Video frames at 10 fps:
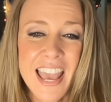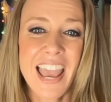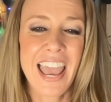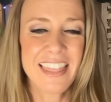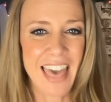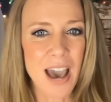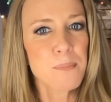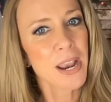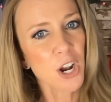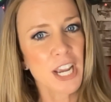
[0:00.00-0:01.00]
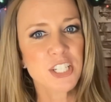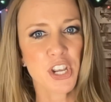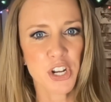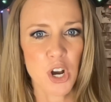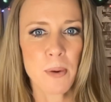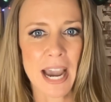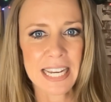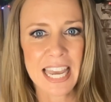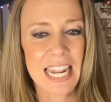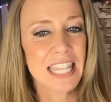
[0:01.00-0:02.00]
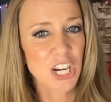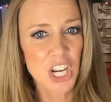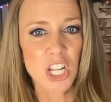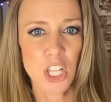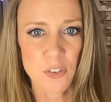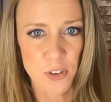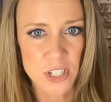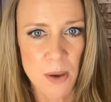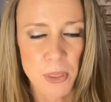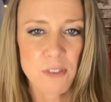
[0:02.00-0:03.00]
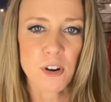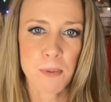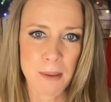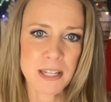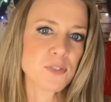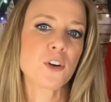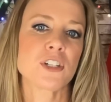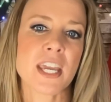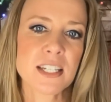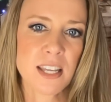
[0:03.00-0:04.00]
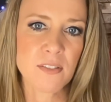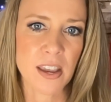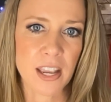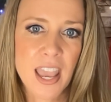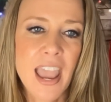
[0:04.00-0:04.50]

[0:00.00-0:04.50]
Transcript: and that parent is going to go back in and they're going to look for something for baby's first Thanksgiving,